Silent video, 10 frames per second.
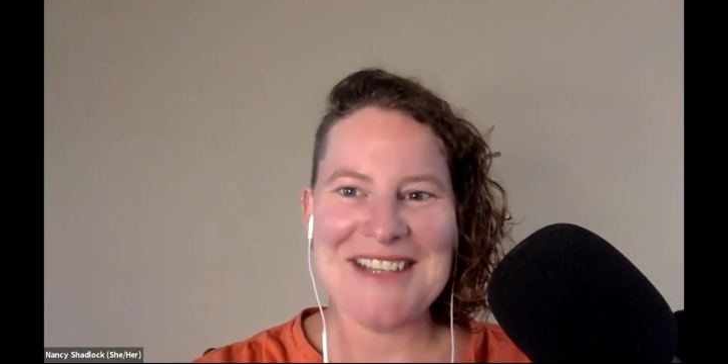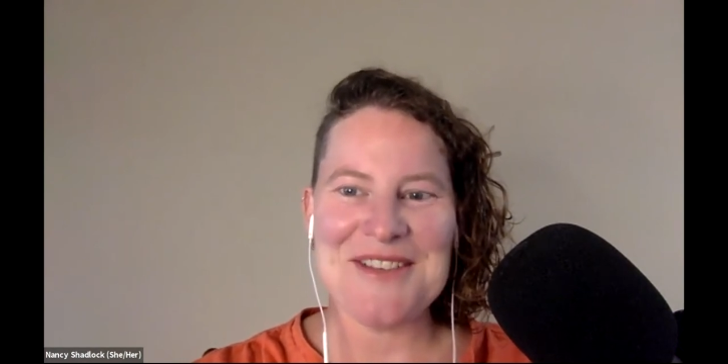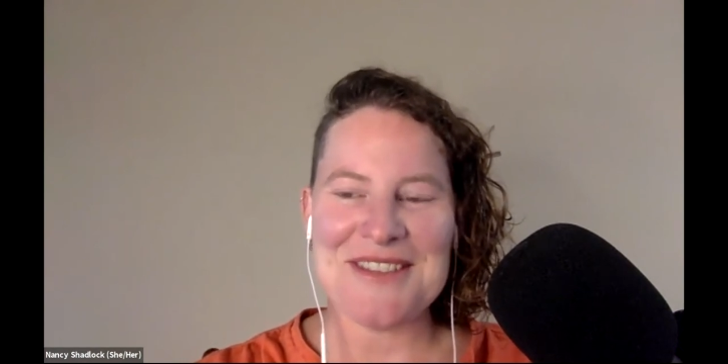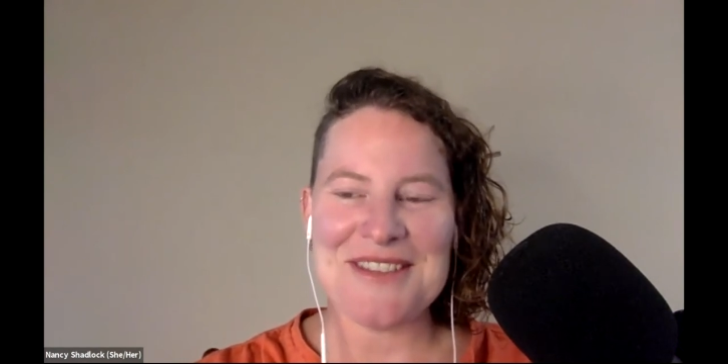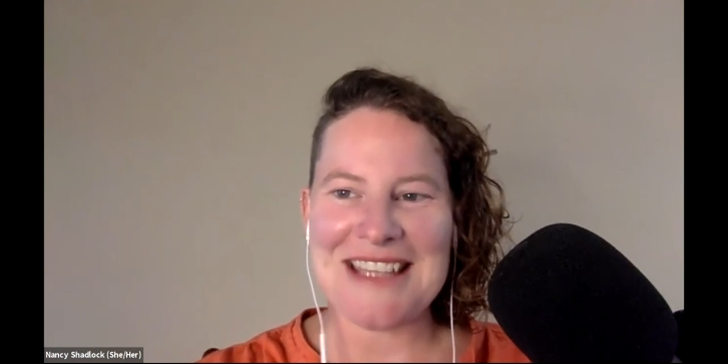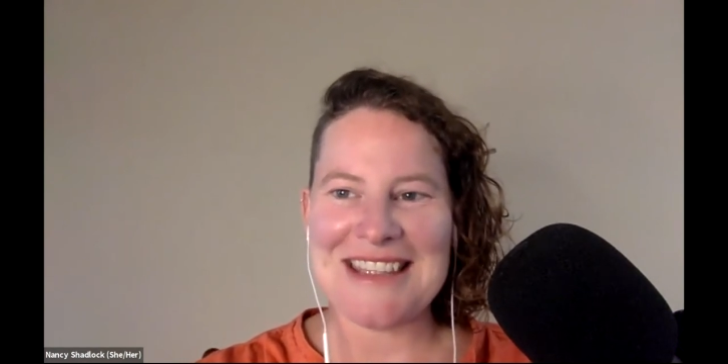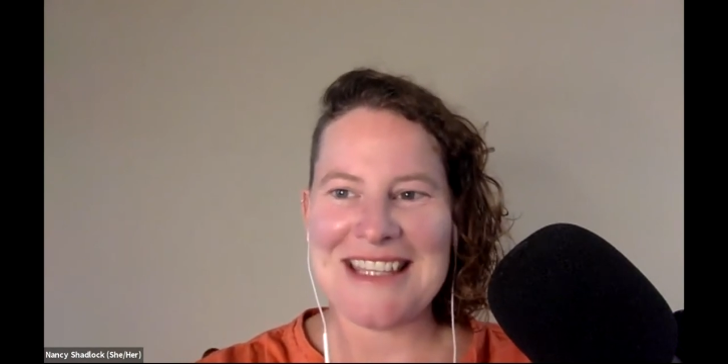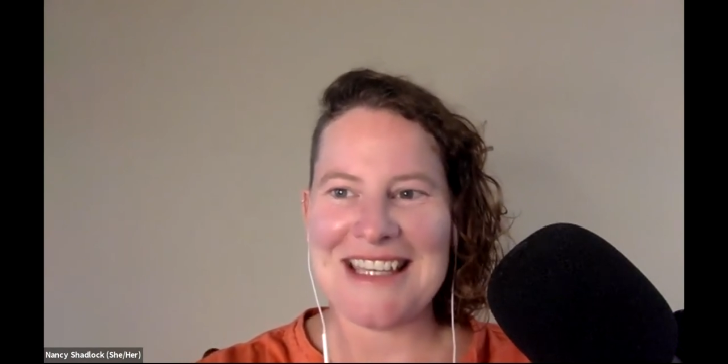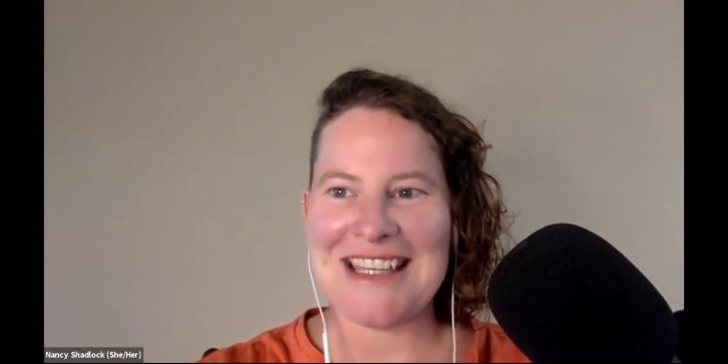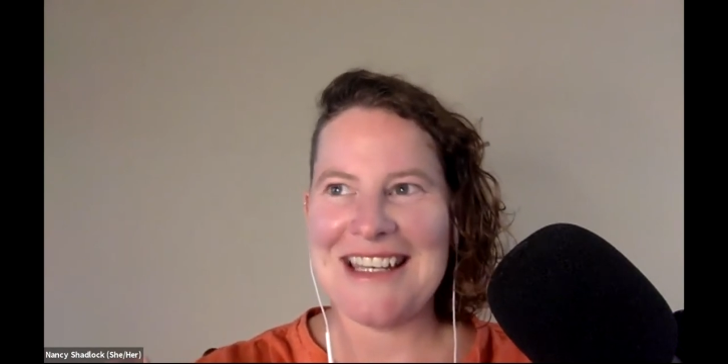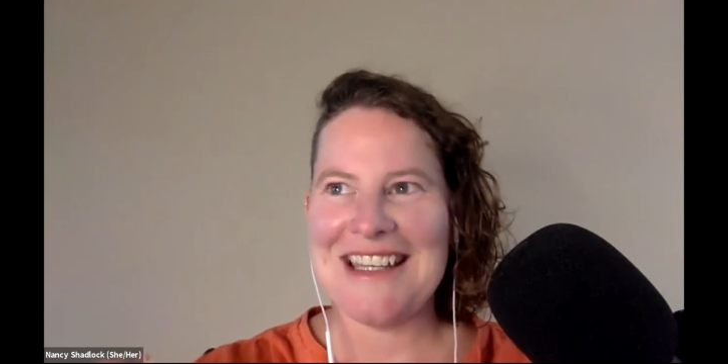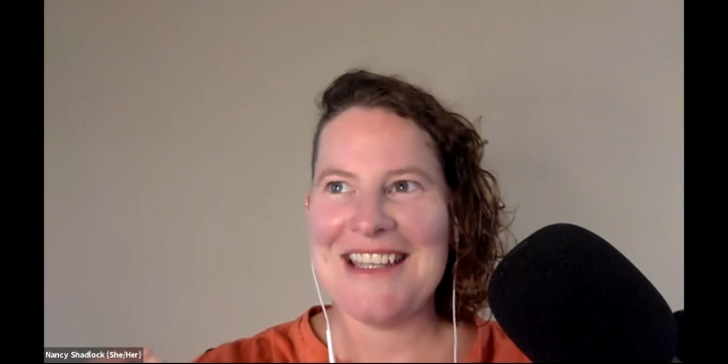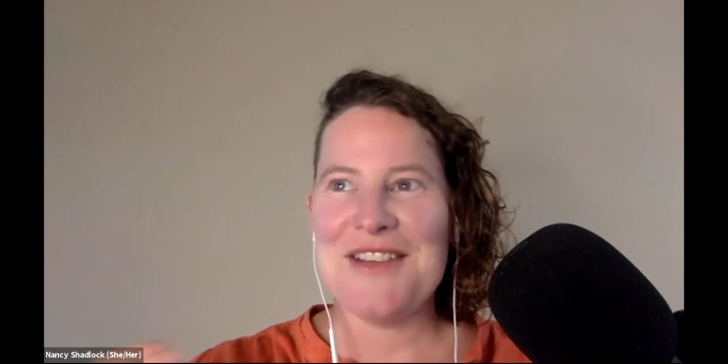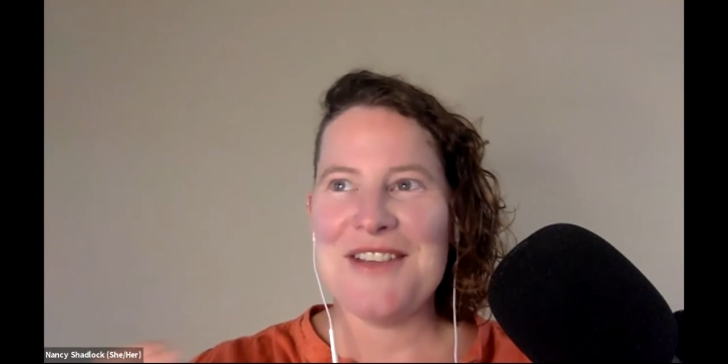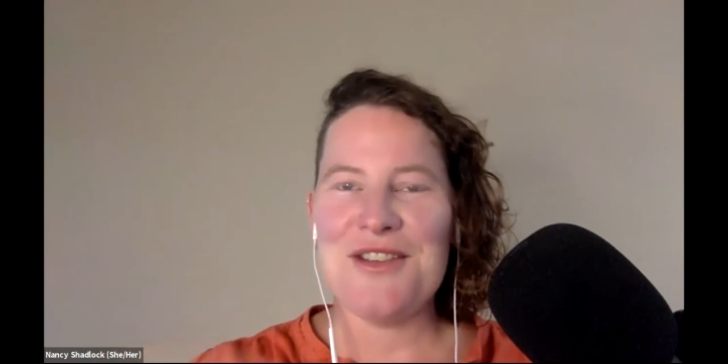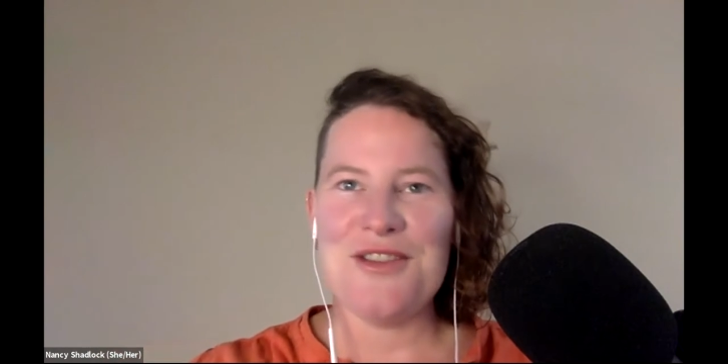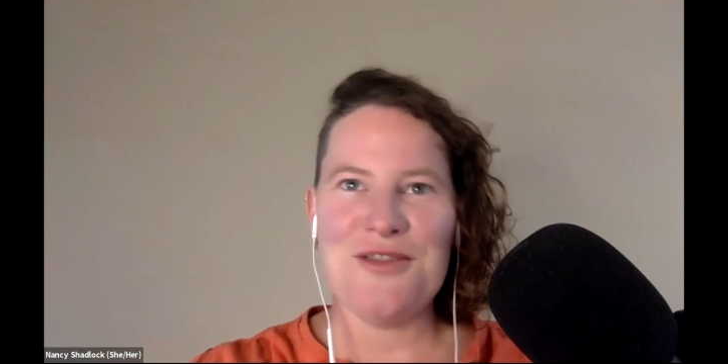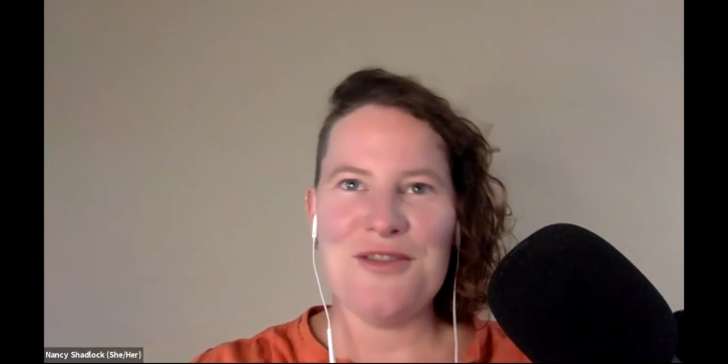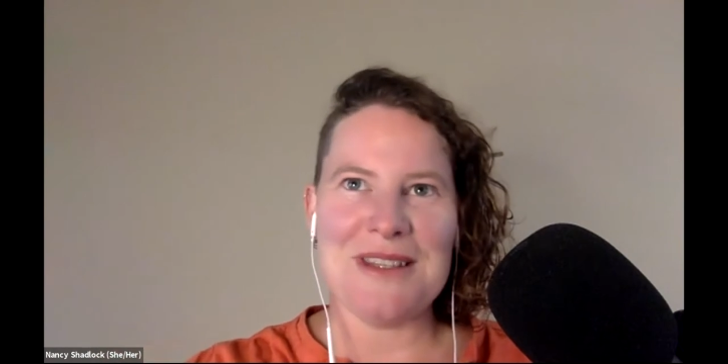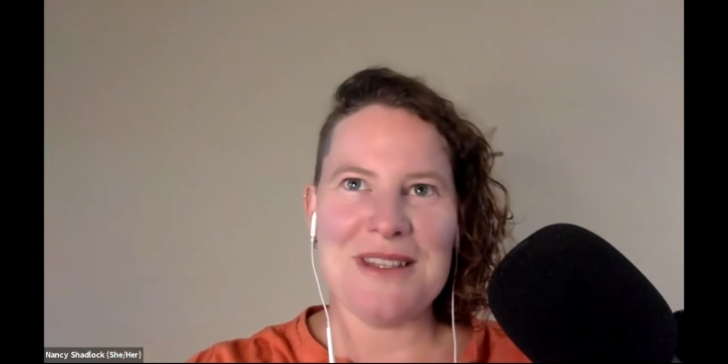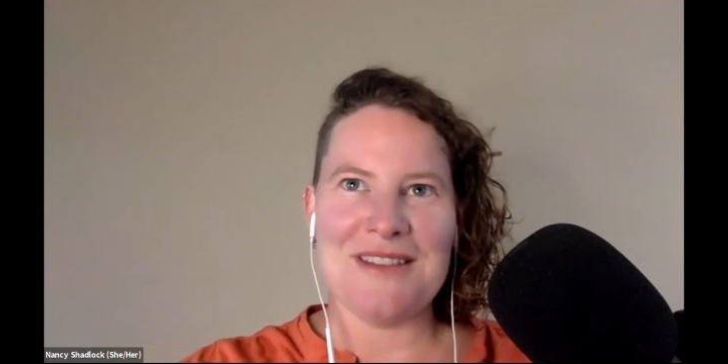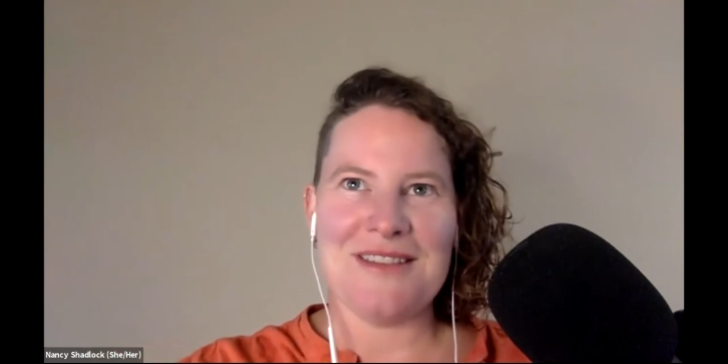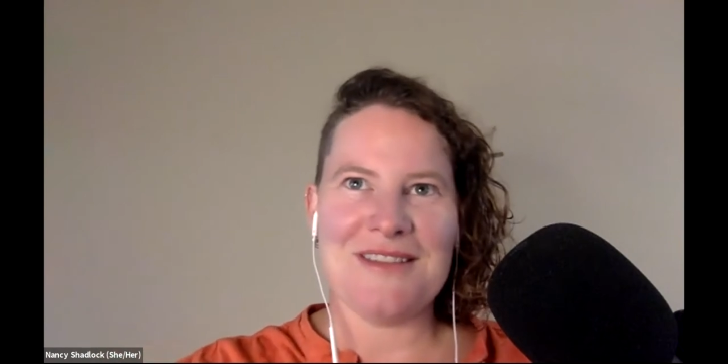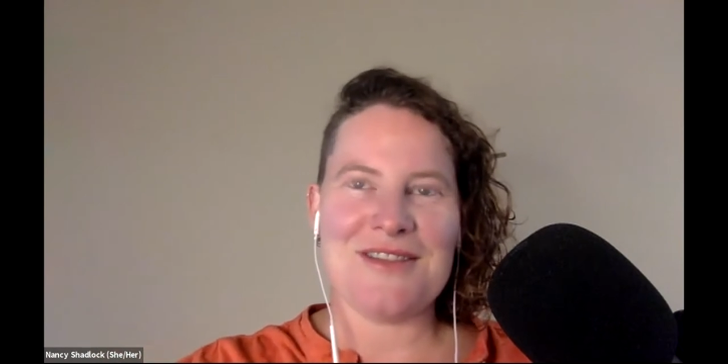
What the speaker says: You said that you've been